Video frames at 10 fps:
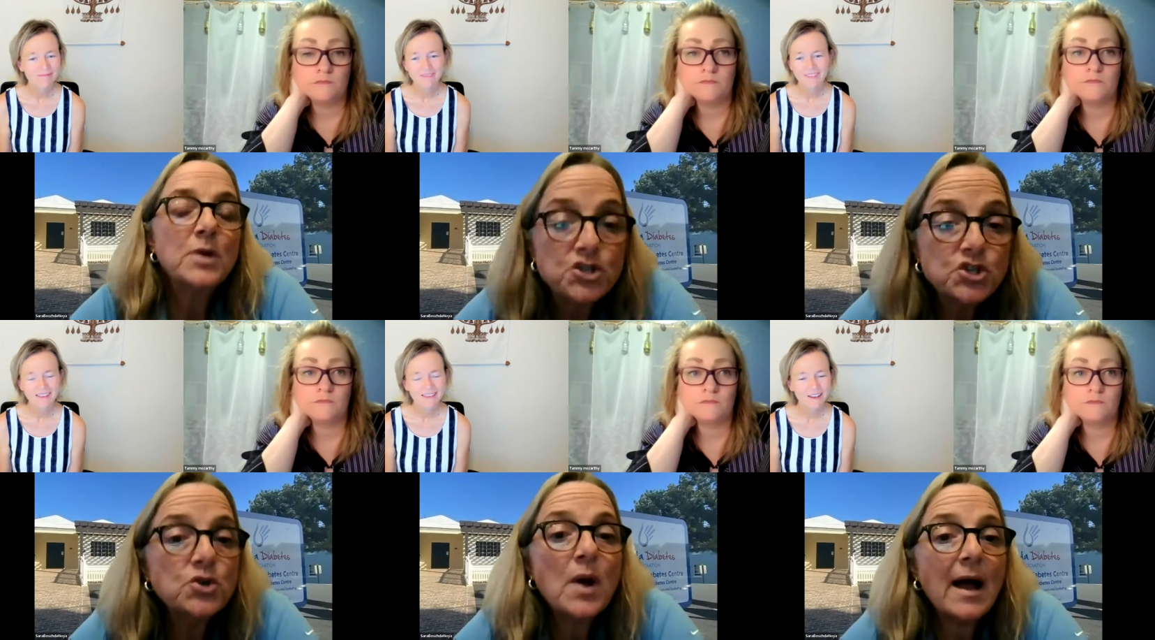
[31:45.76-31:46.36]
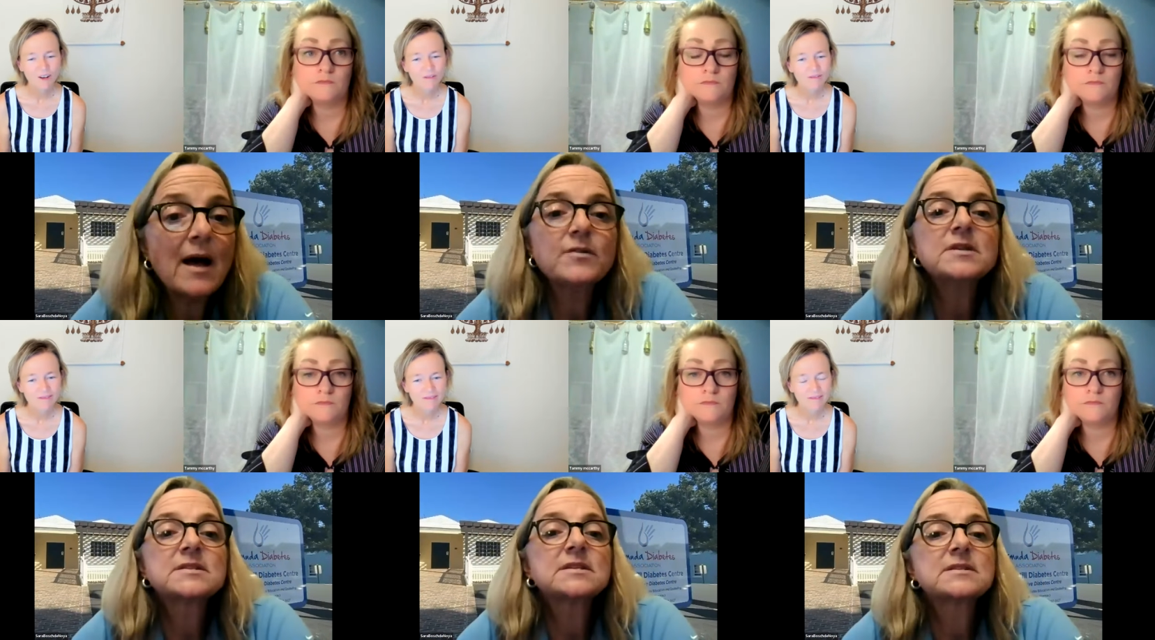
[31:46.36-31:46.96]
Speaker 1: we do have, and
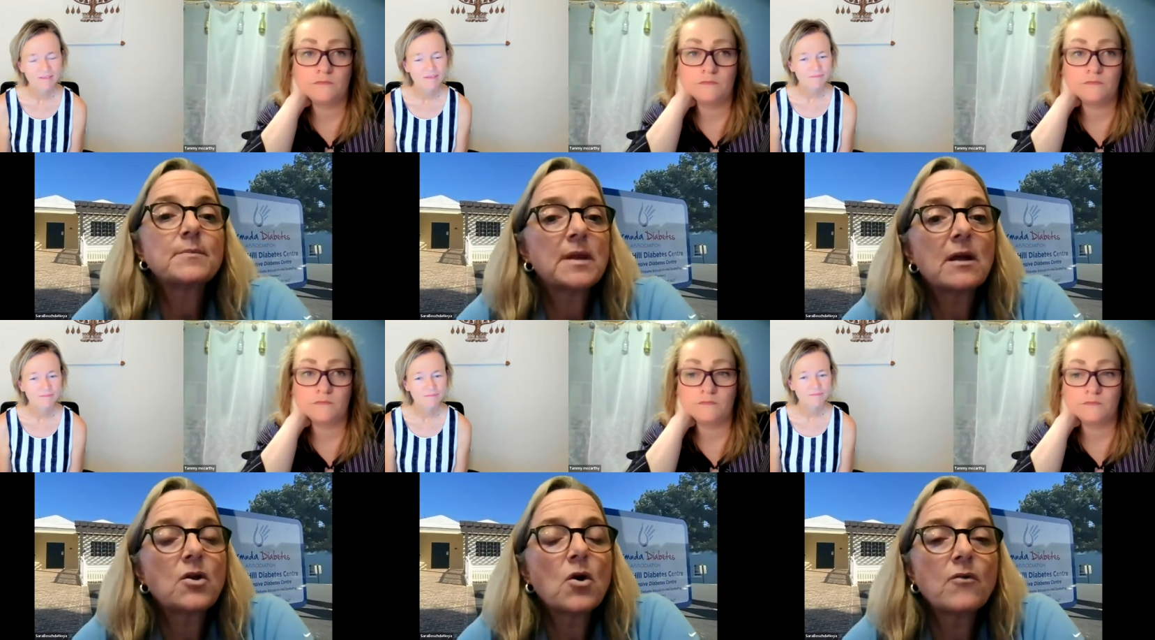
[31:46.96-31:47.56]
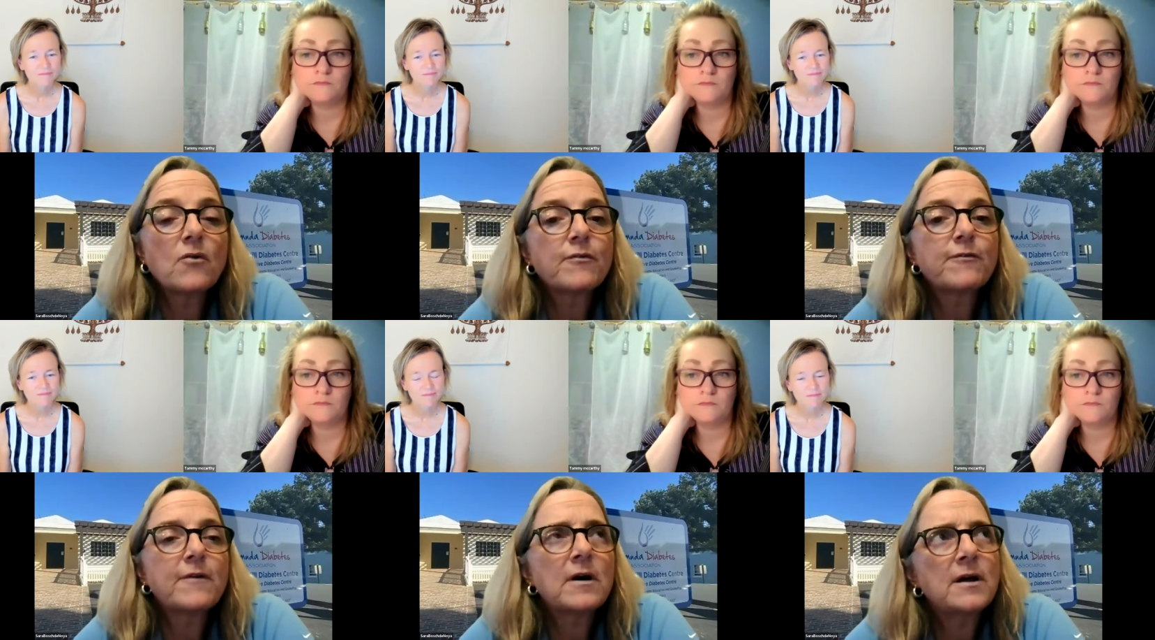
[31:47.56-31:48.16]
this is something you know over
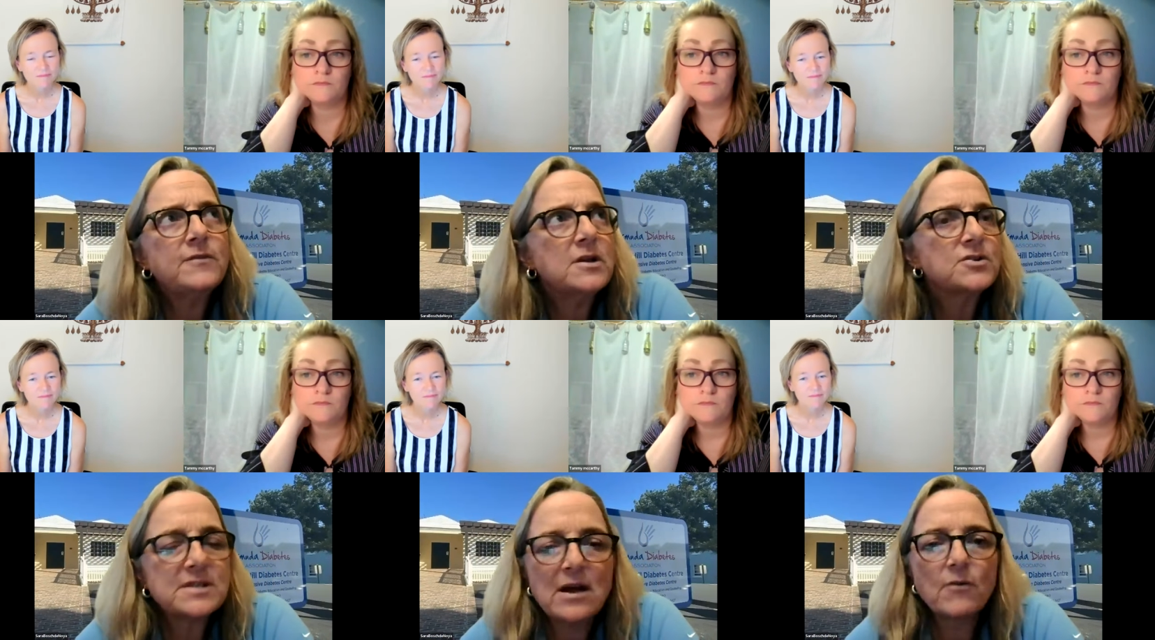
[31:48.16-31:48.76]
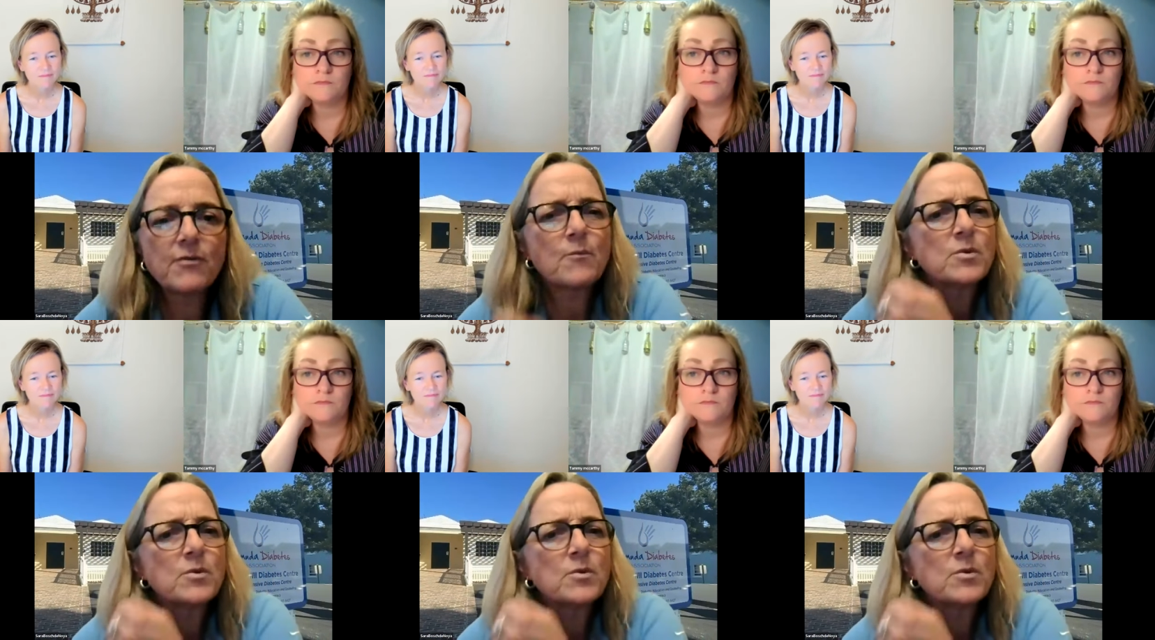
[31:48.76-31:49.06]
five years now.